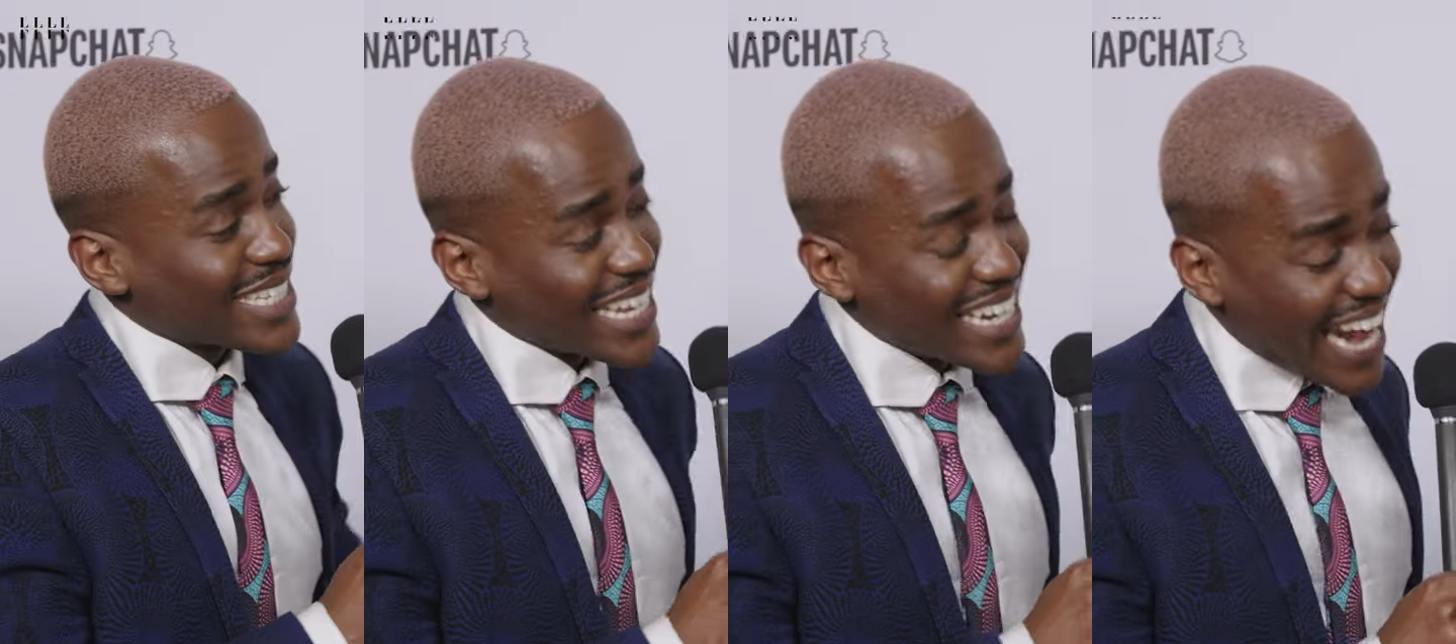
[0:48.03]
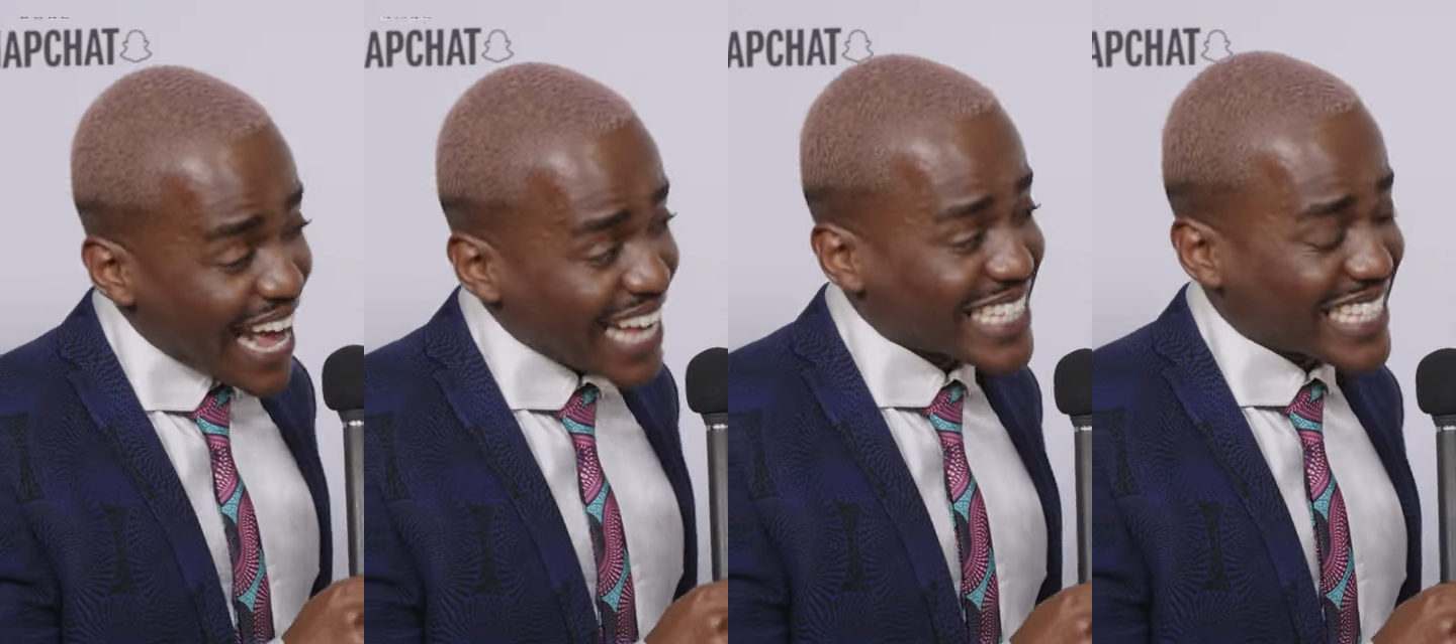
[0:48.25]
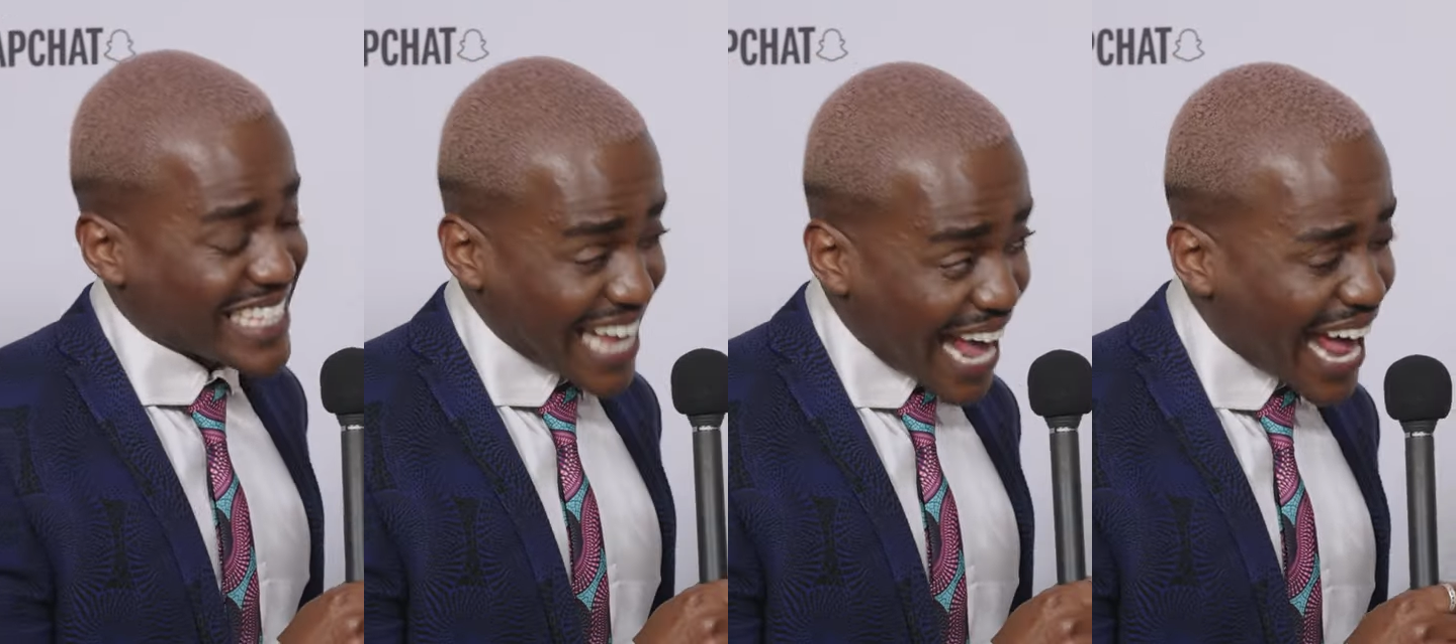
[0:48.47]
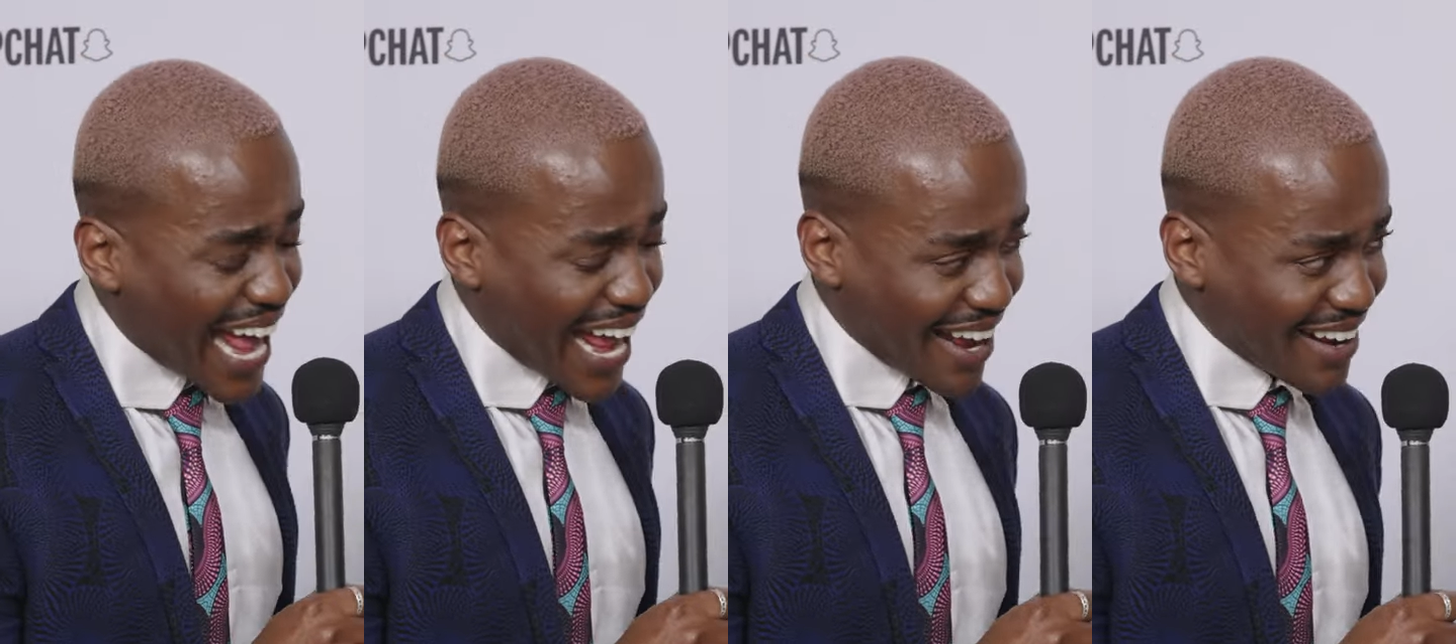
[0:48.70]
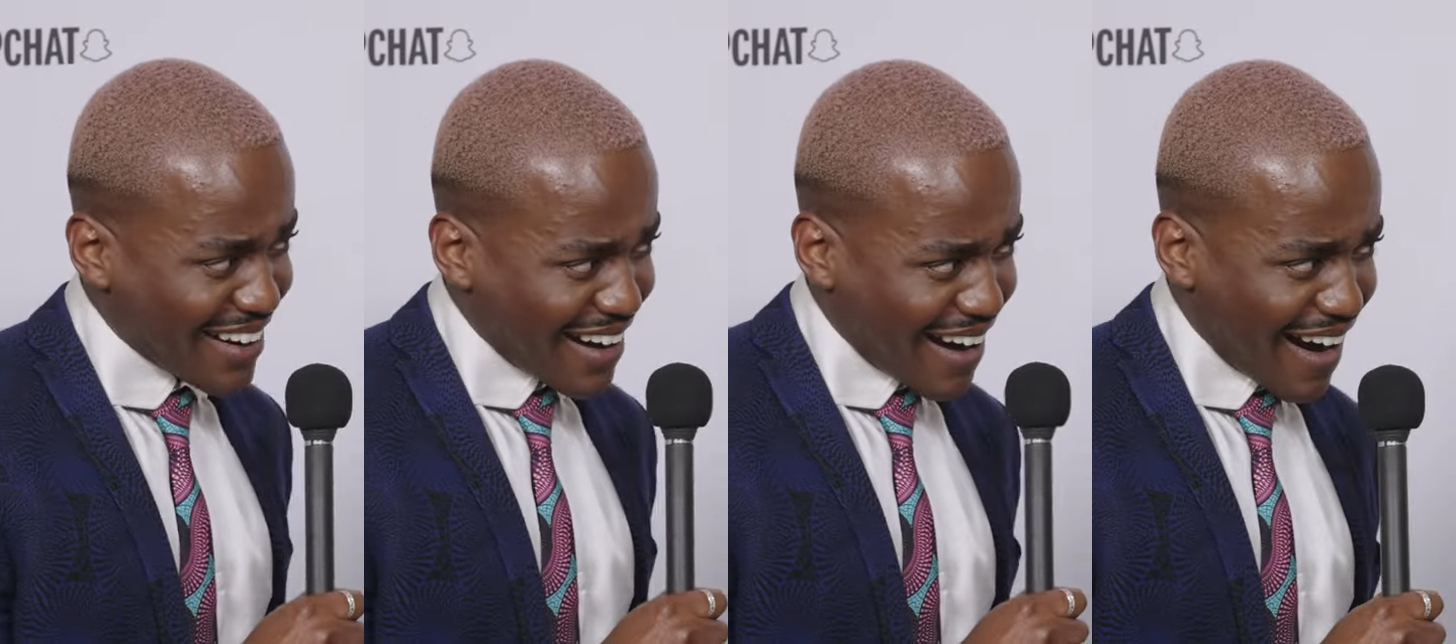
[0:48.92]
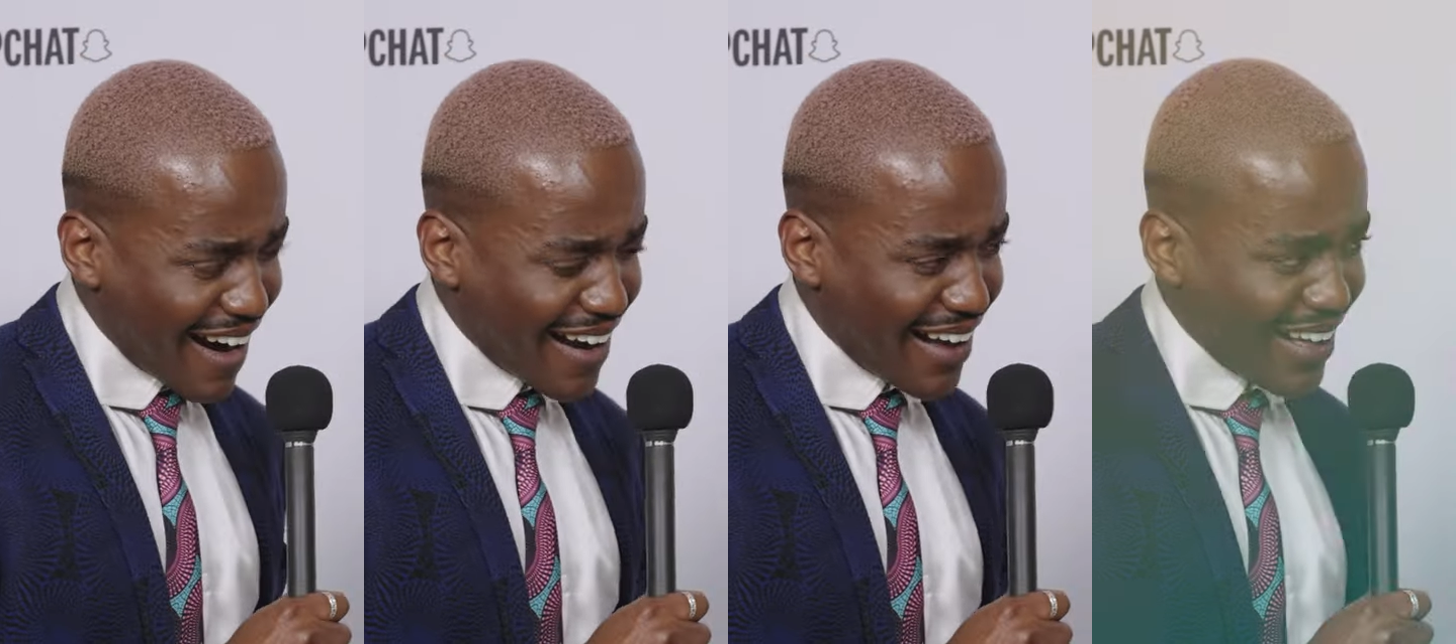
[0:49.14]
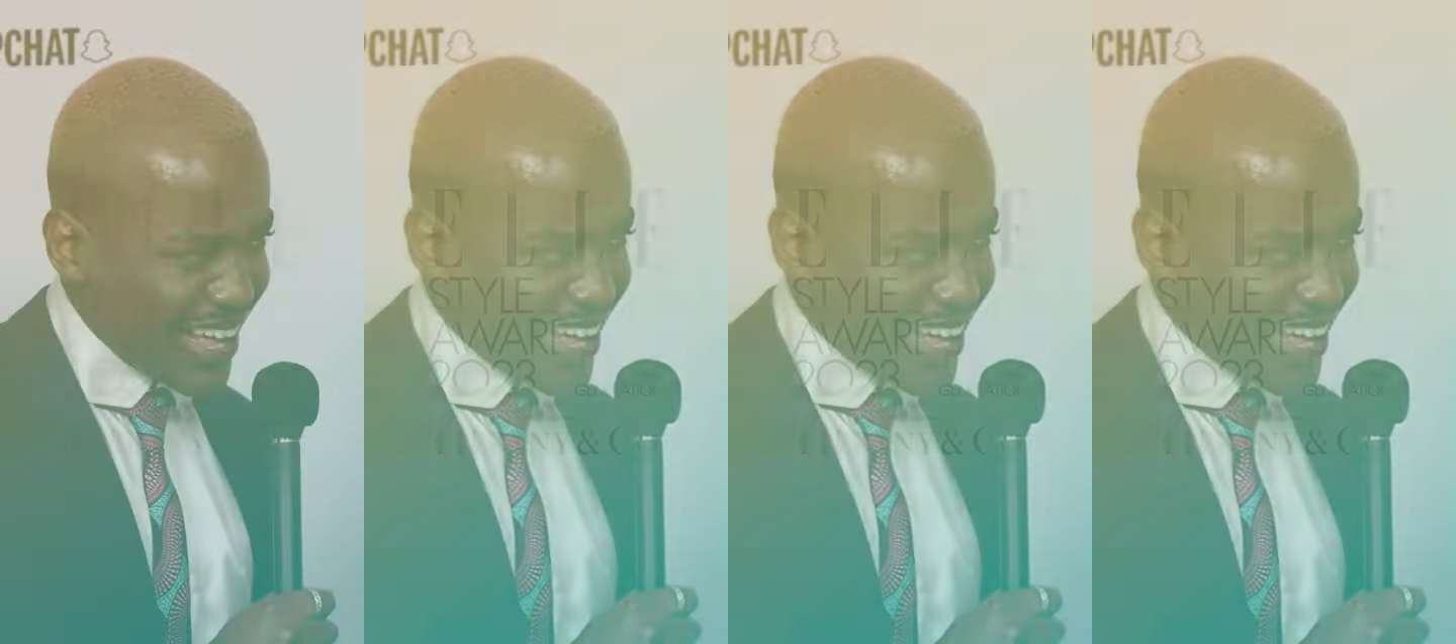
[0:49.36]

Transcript: the next day, girl.